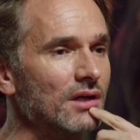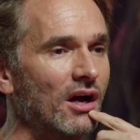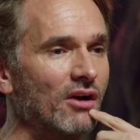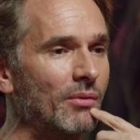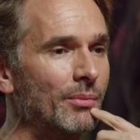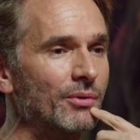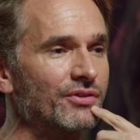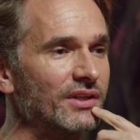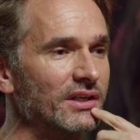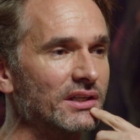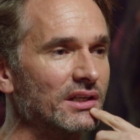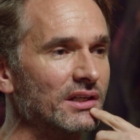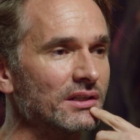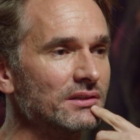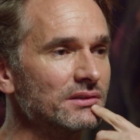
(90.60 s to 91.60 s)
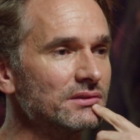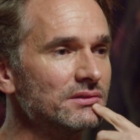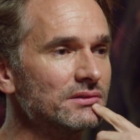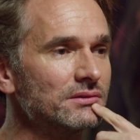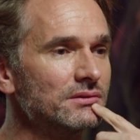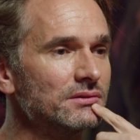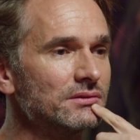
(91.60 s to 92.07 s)
I remember thinking,
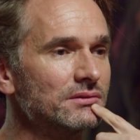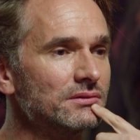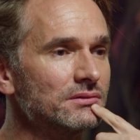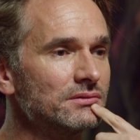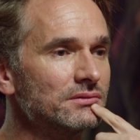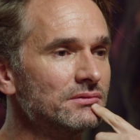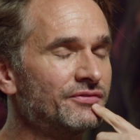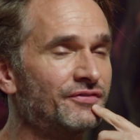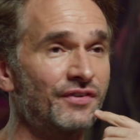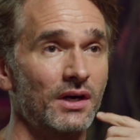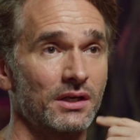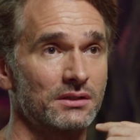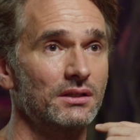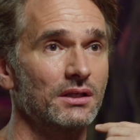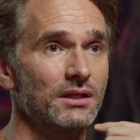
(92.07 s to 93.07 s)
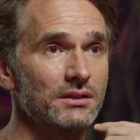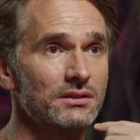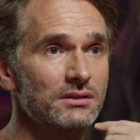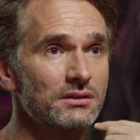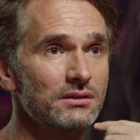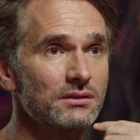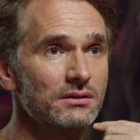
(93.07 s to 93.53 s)

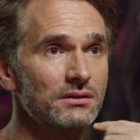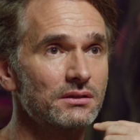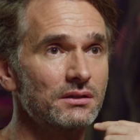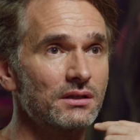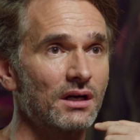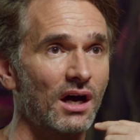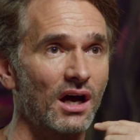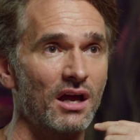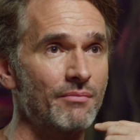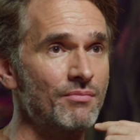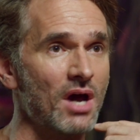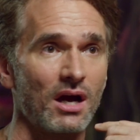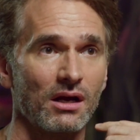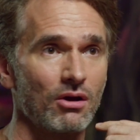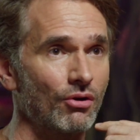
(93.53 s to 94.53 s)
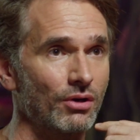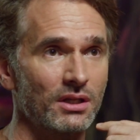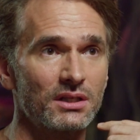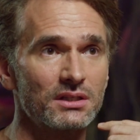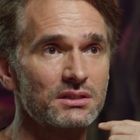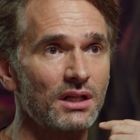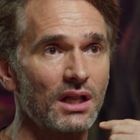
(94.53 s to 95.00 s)
this. I am not going
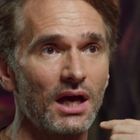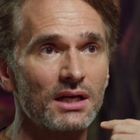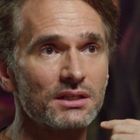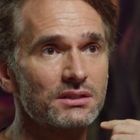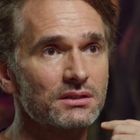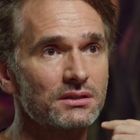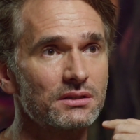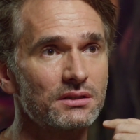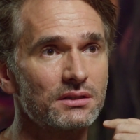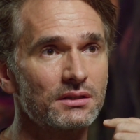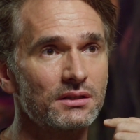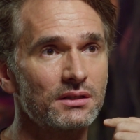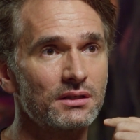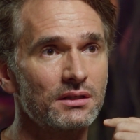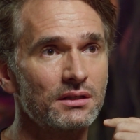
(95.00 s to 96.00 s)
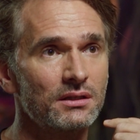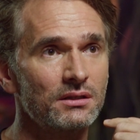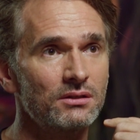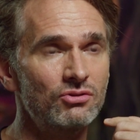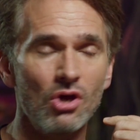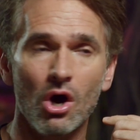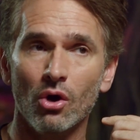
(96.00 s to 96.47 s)
in this class.
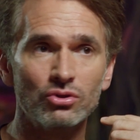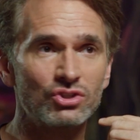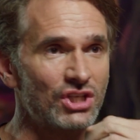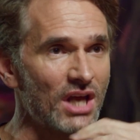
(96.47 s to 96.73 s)
No